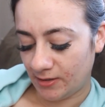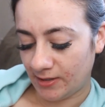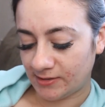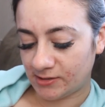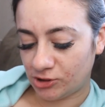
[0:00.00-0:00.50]

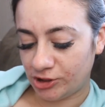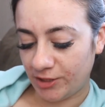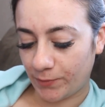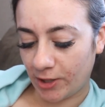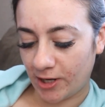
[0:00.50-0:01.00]
it's
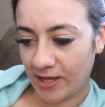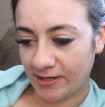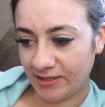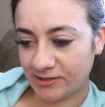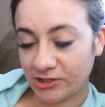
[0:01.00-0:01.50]
cheaper
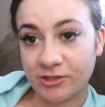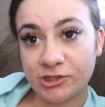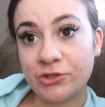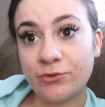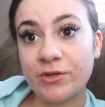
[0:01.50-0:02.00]
and easier to
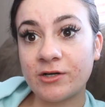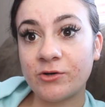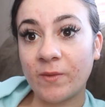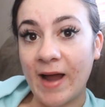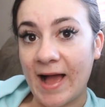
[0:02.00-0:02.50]
do than
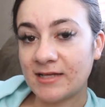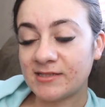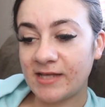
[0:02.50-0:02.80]
grass,